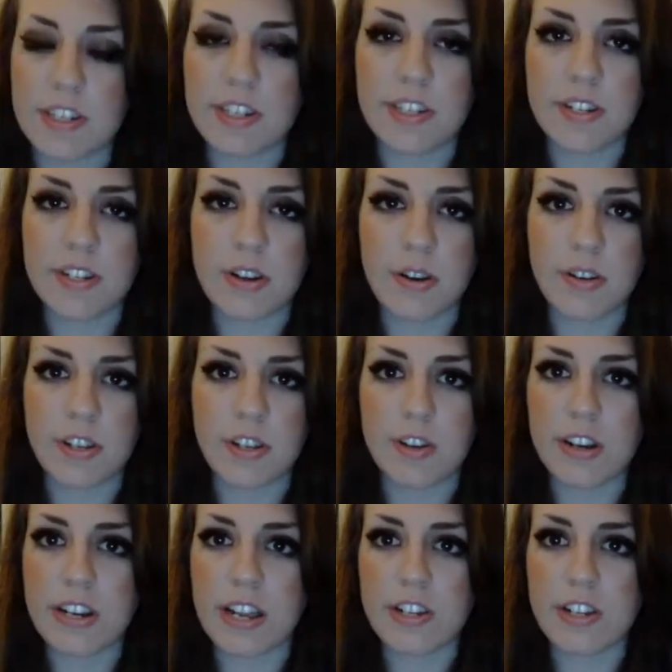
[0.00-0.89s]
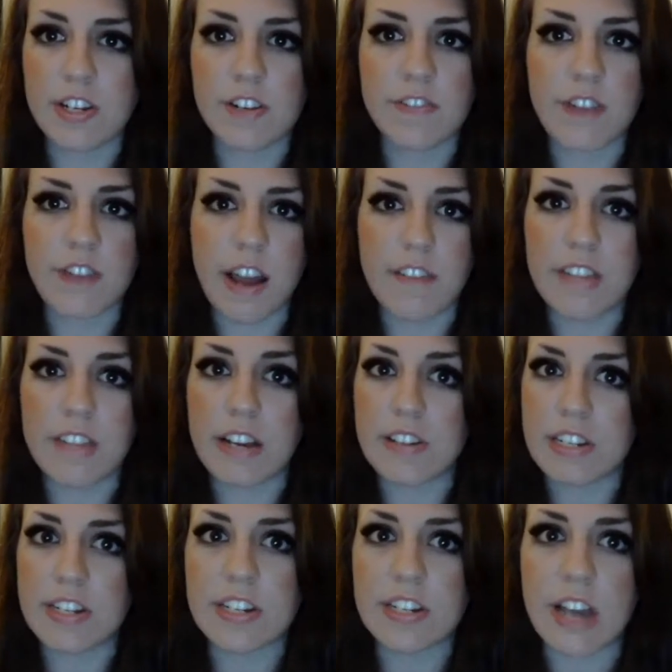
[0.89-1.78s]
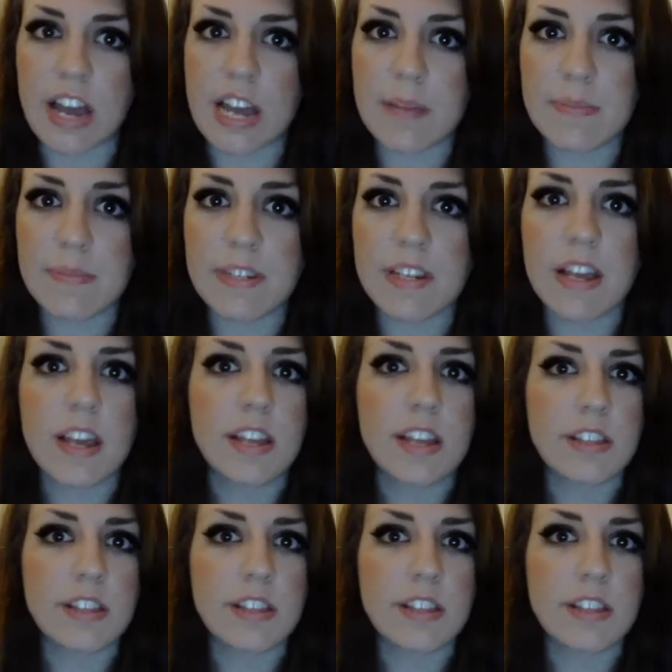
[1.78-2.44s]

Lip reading: So you could enter 5,000 times.